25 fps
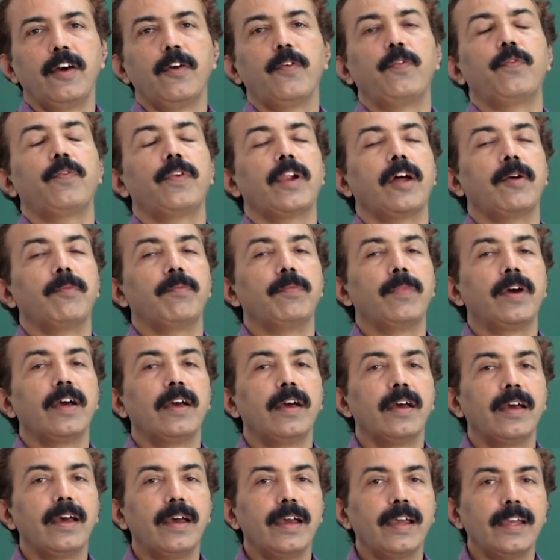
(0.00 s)

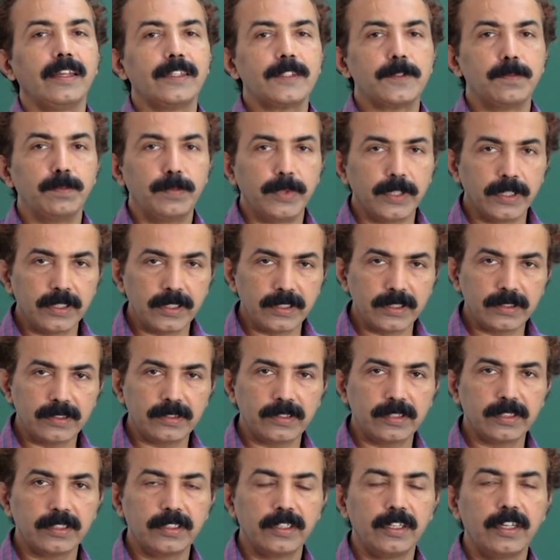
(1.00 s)
from its
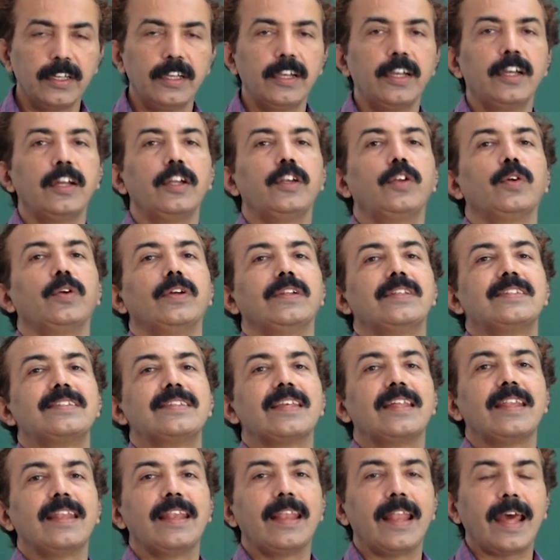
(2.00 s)
birth to
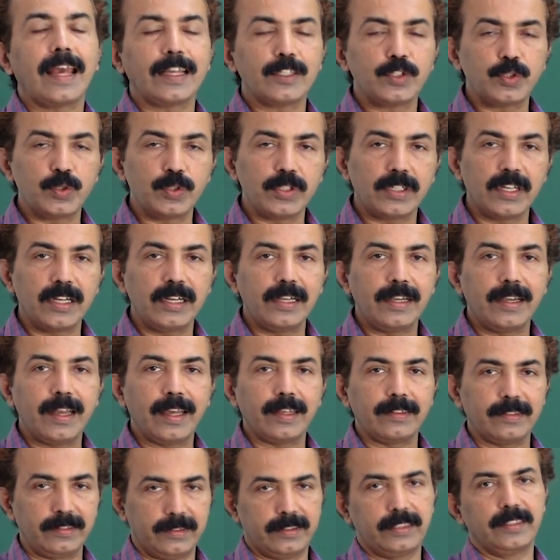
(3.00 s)
its natural
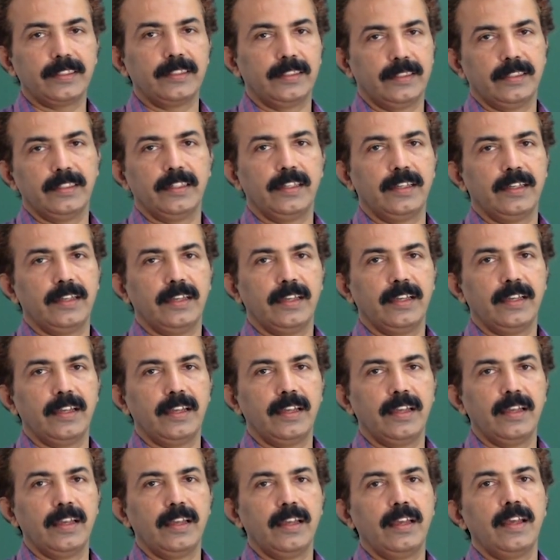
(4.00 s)
death.
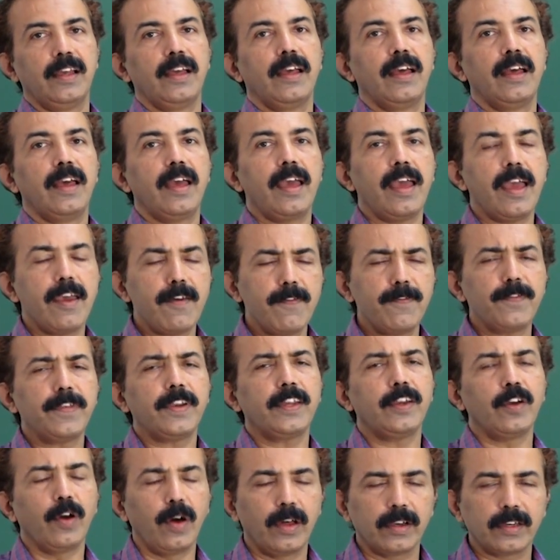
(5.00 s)

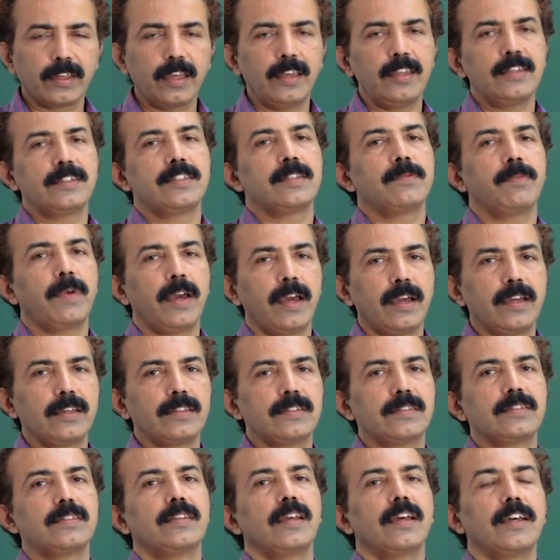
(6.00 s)
Every organism
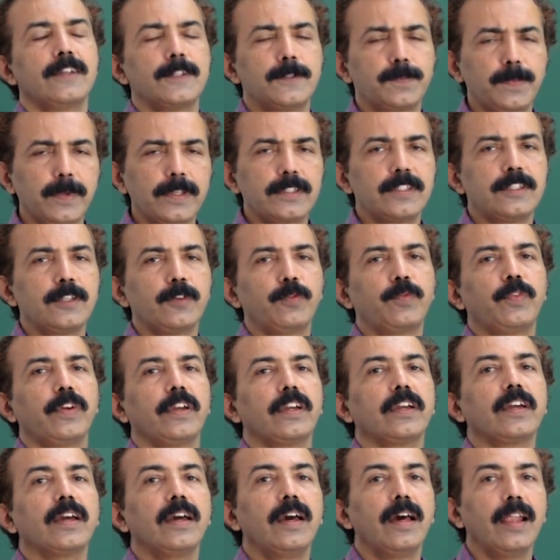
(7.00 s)
has a
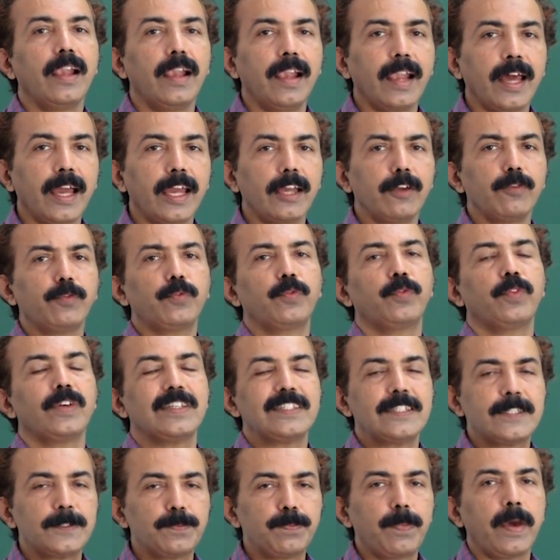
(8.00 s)
specific
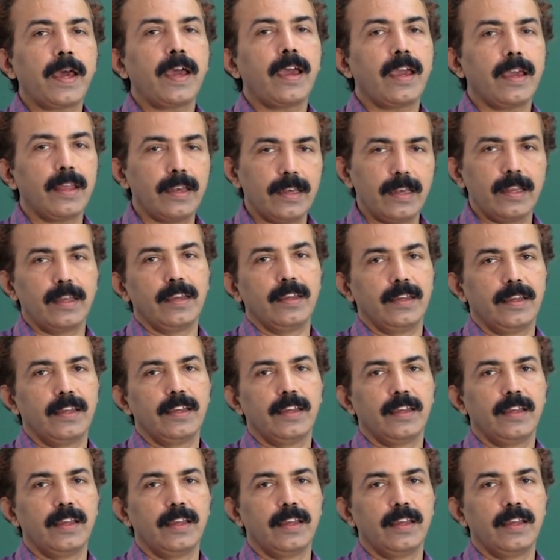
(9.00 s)
lifespan.